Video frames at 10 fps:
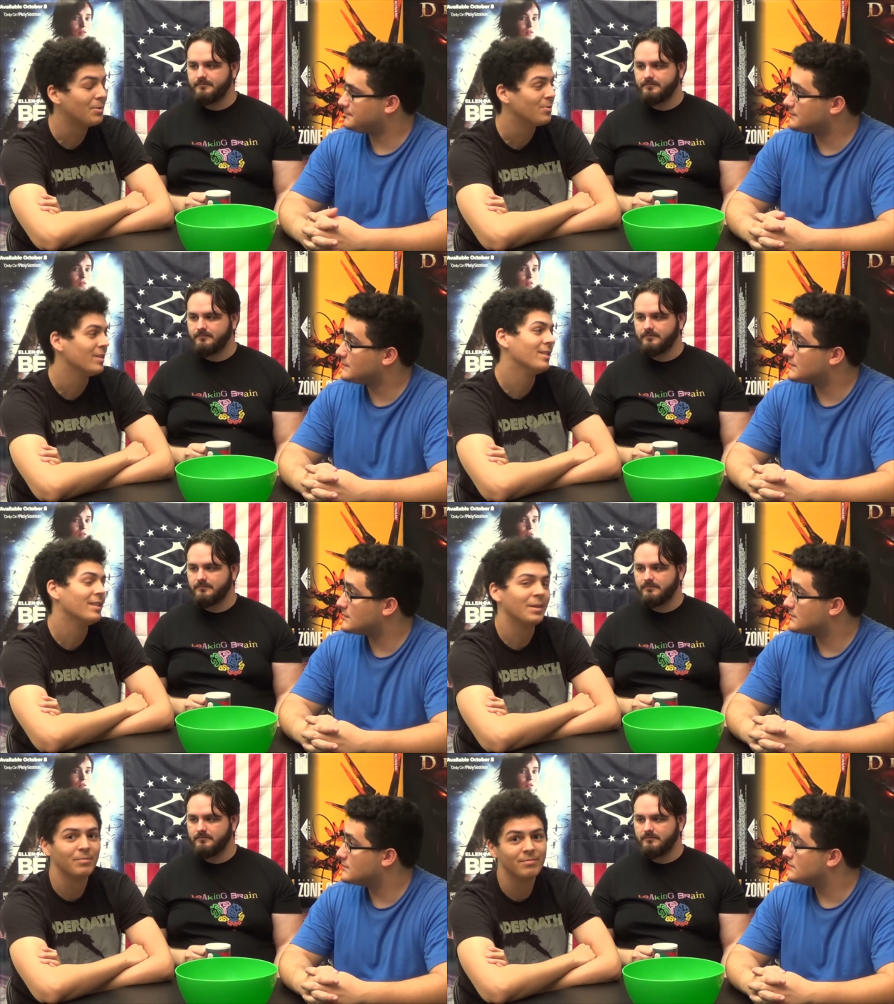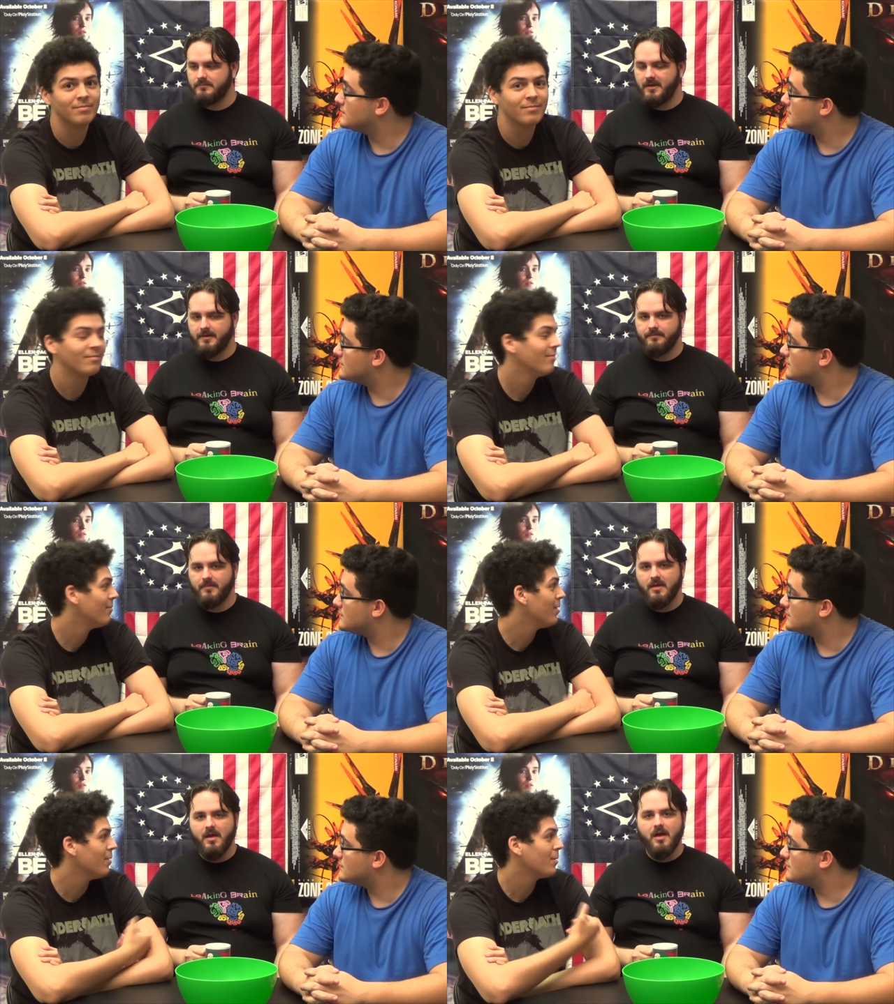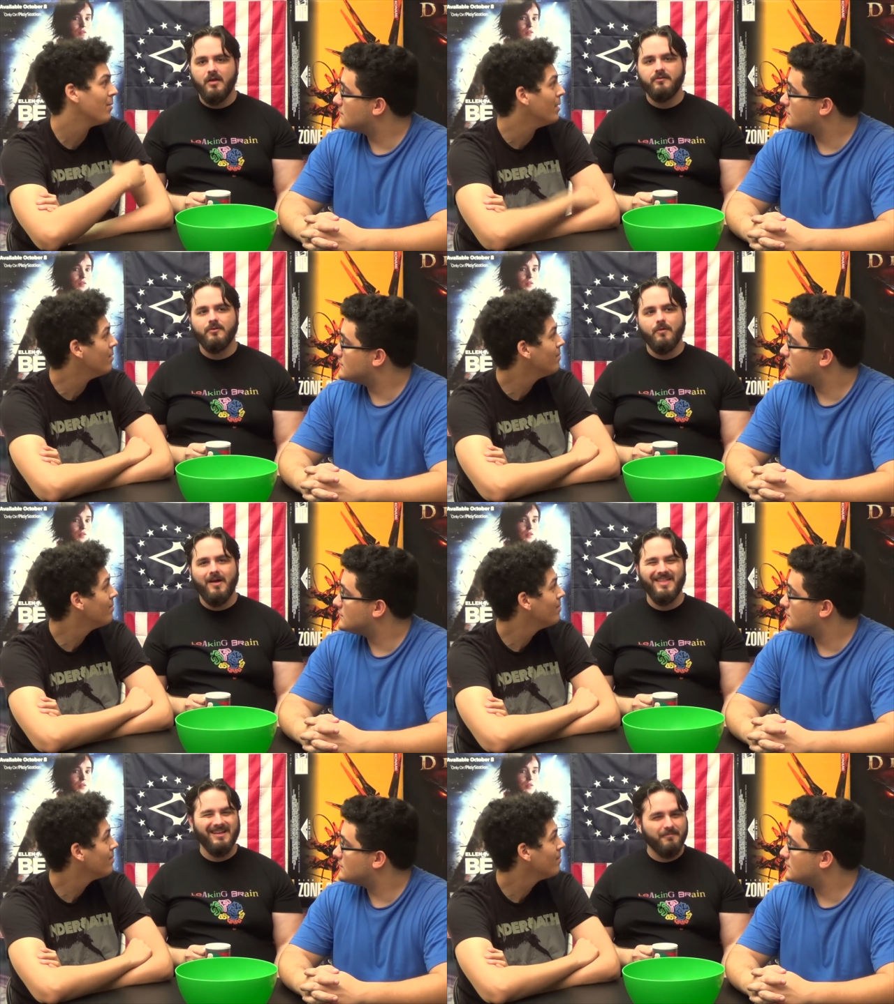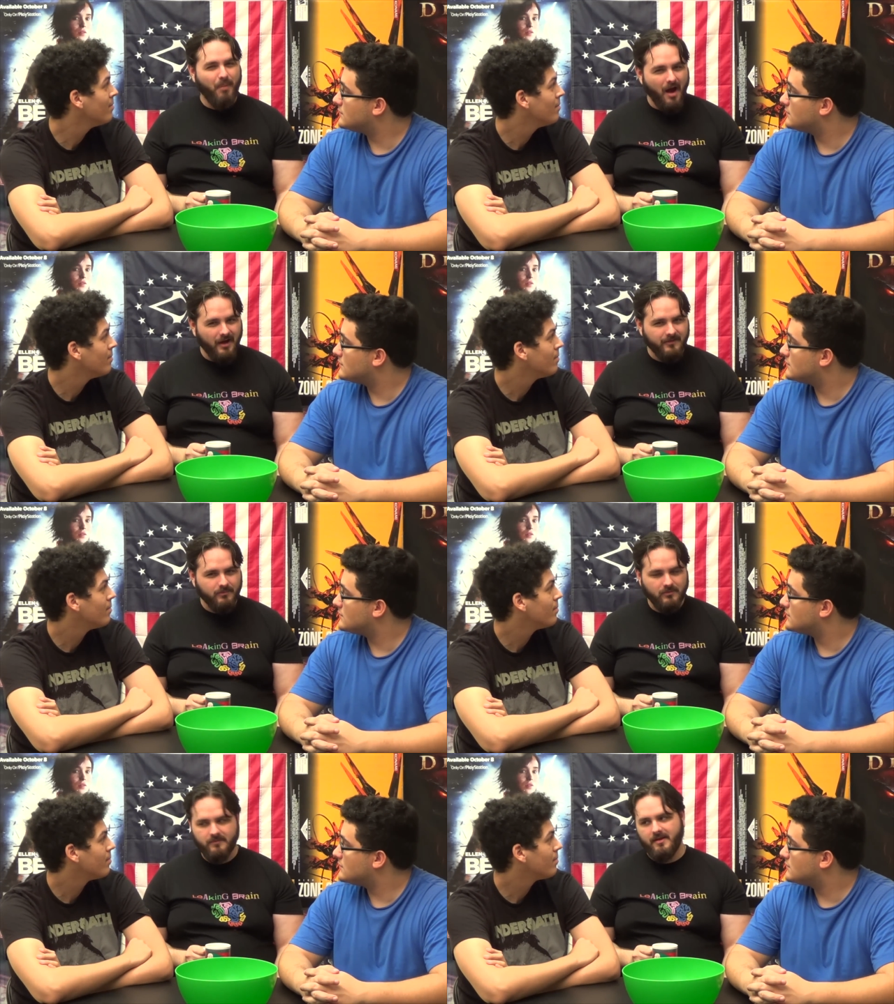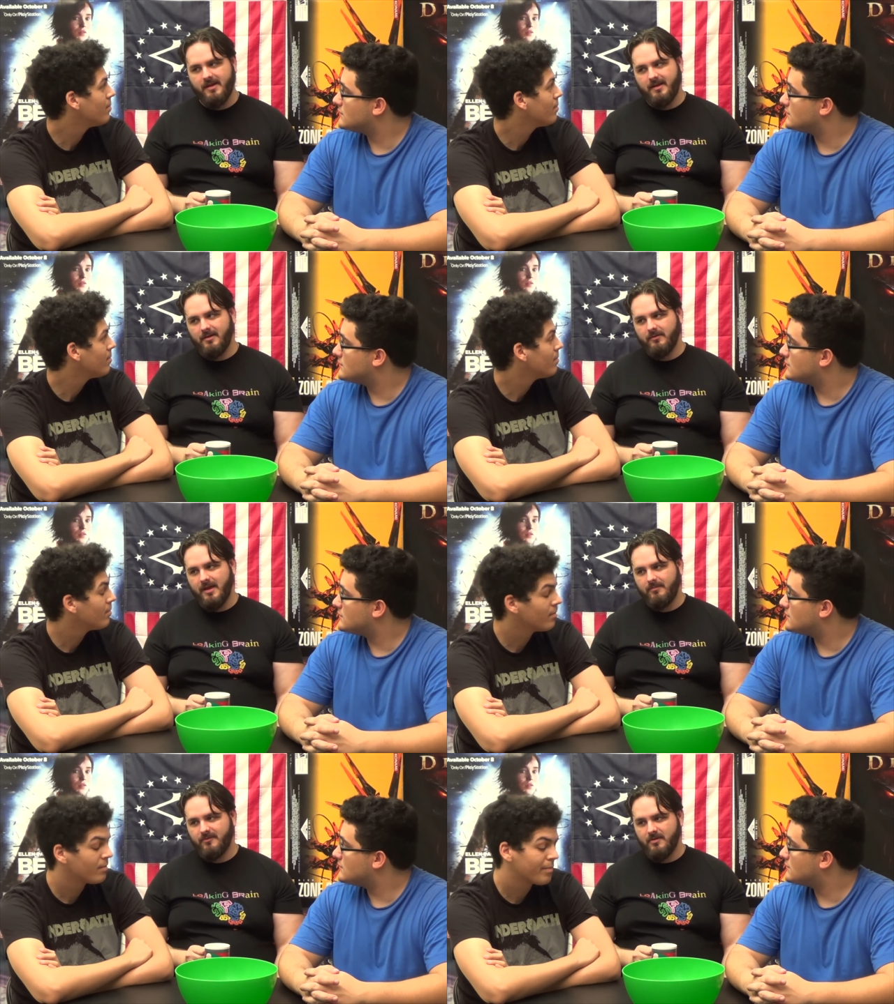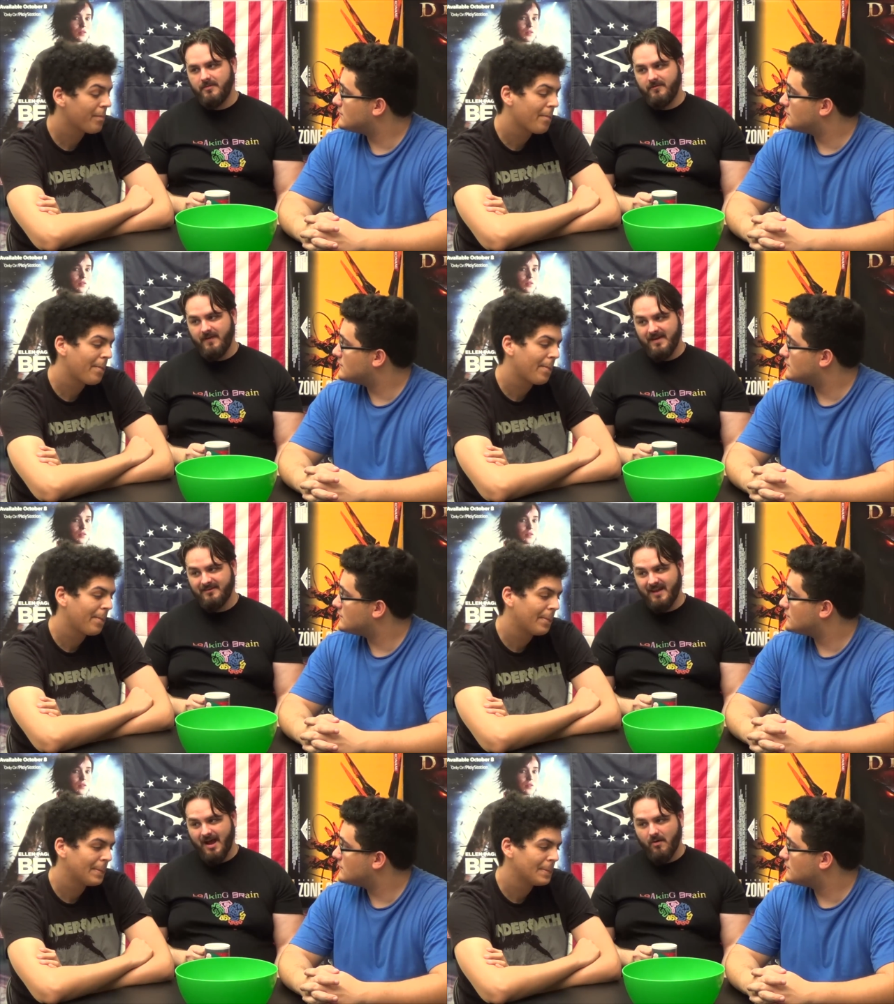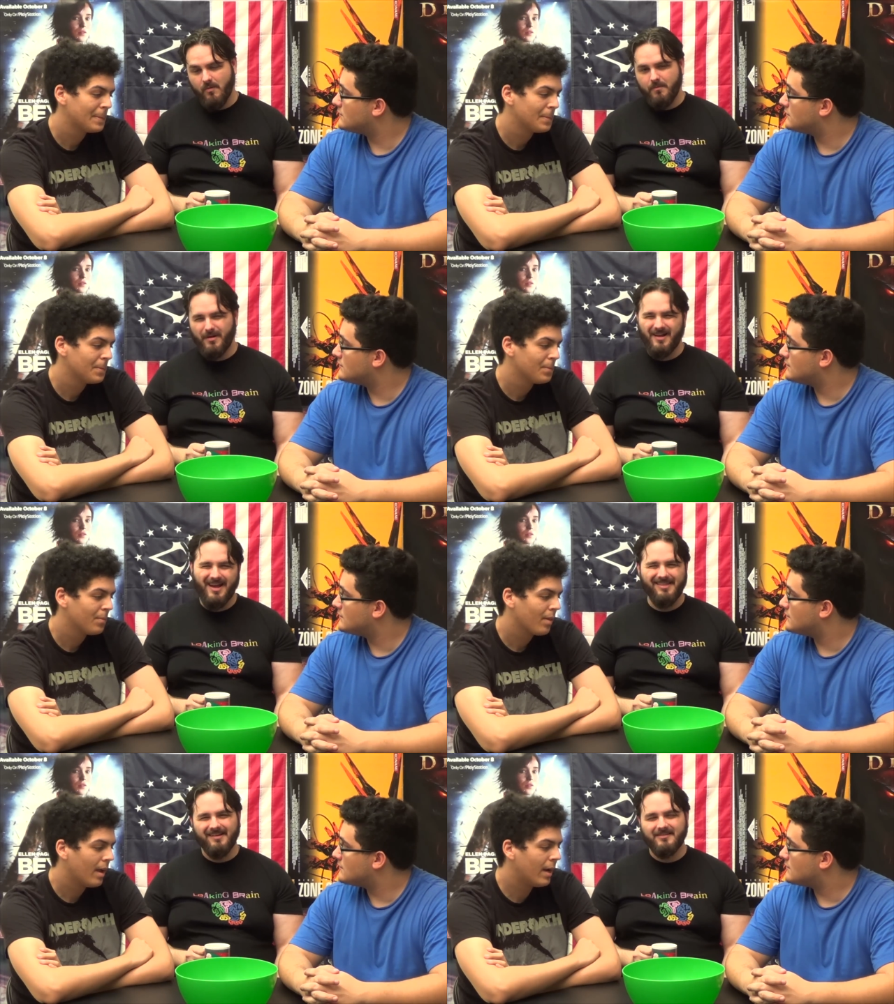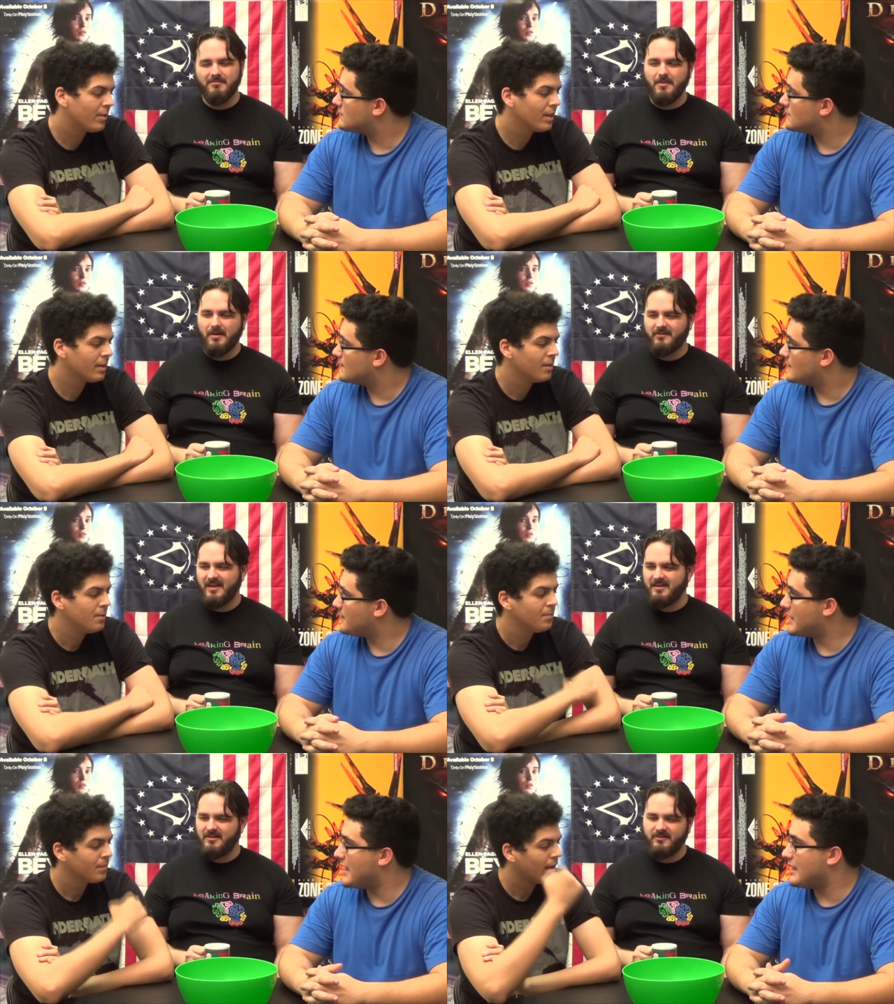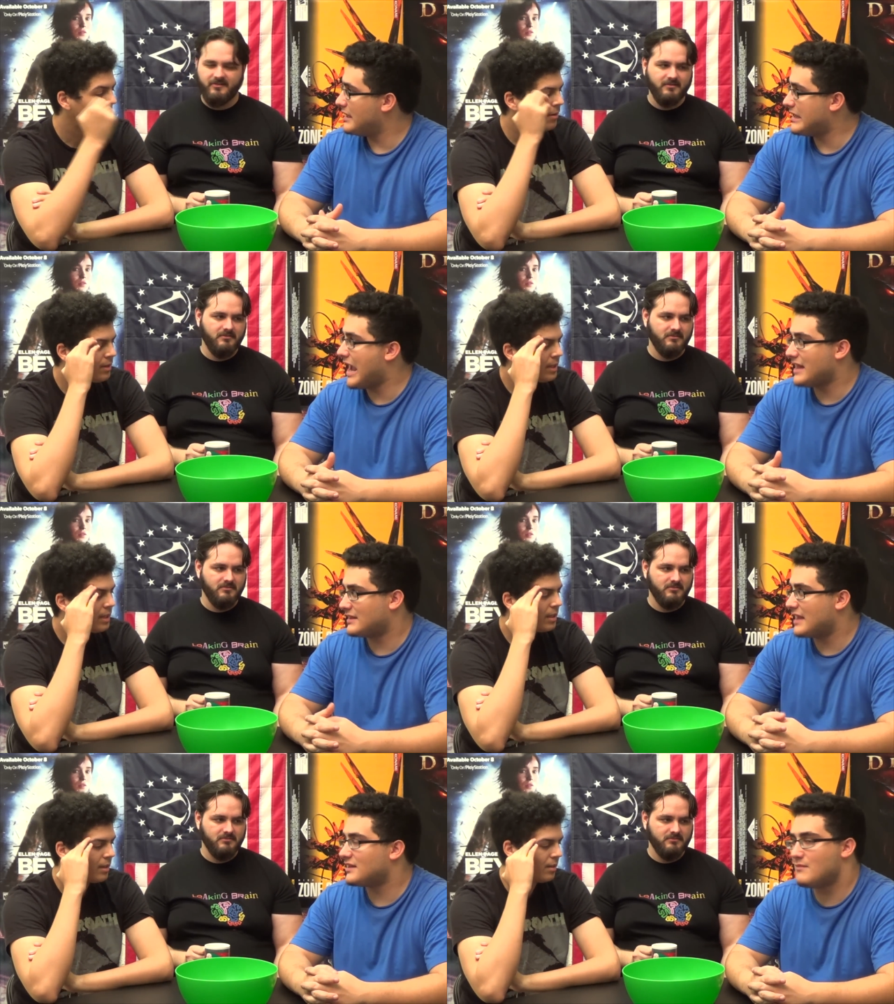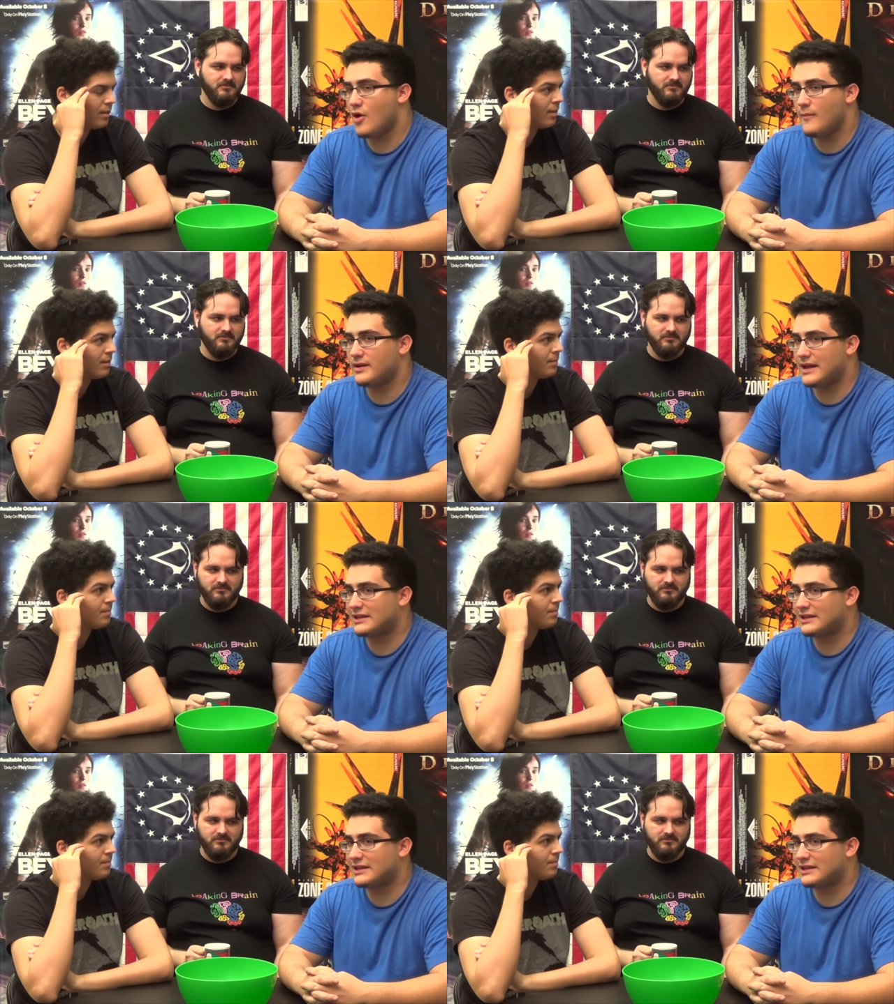Speaker 1: was a really good game. Yeah.
Speaker 2: So I think it's possible that handheld games could be phased out, but I think it's I gonna be about ten but, years. Yeah, at, at, the moment,